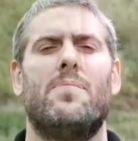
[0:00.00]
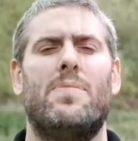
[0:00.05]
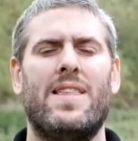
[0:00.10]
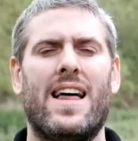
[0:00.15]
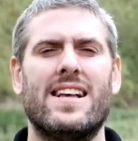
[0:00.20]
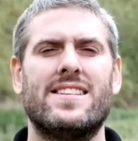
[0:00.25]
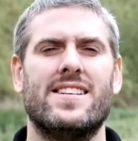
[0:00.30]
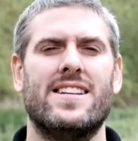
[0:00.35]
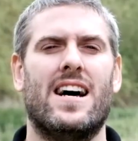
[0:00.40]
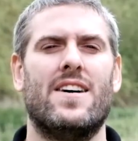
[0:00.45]
But
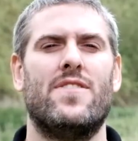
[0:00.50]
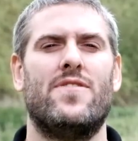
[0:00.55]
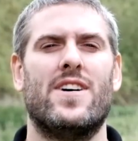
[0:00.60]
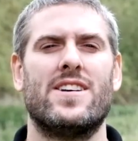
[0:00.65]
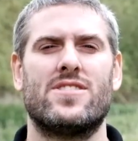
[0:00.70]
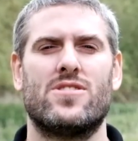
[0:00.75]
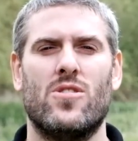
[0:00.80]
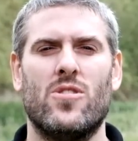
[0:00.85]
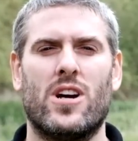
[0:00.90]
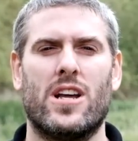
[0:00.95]
that's enough of us
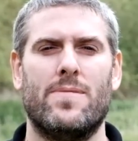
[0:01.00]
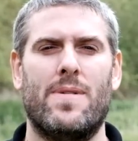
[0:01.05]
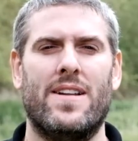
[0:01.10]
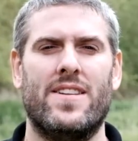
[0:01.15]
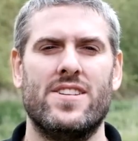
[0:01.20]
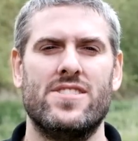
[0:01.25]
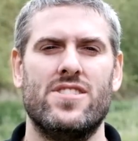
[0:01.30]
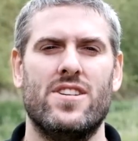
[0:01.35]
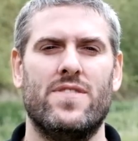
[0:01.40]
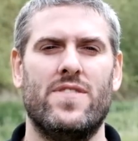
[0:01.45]
talking about
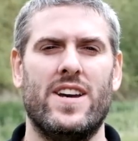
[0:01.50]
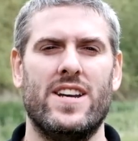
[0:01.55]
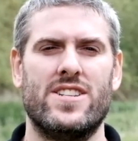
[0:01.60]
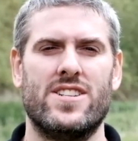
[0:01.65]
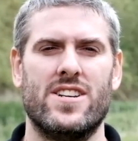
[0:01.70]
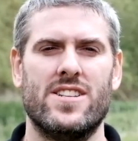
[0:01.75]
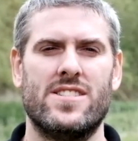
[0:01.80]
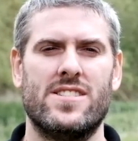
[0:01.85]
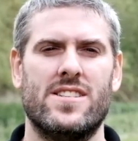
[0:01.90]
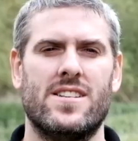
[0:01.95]
these new
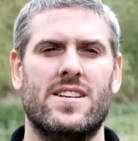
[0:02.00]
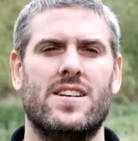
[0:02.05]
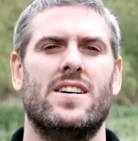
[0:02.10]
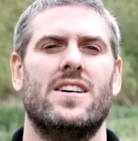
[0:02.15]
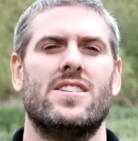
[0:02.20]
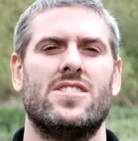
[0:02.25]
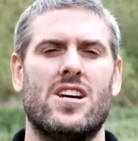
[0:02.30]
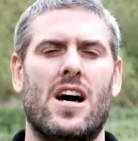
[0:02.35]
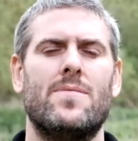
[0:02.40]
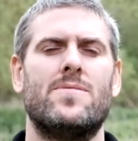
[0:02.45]
features.
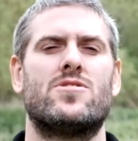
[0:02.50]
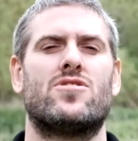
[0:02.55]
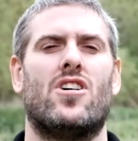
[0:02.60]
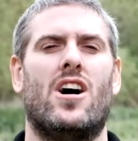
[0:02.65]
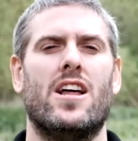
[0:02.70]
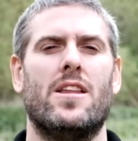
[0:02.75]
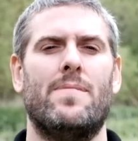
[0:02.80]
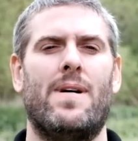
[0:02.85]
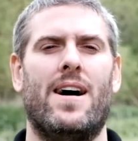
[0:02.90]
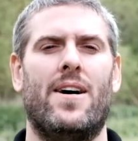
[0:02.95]
Time to
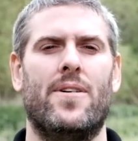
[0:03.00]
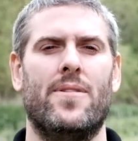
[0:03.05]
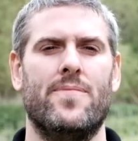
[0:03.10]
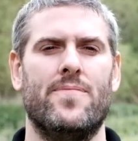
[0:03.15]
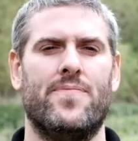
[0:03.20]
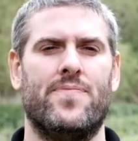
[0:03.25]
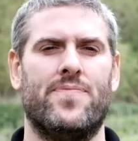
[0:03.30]
try them out.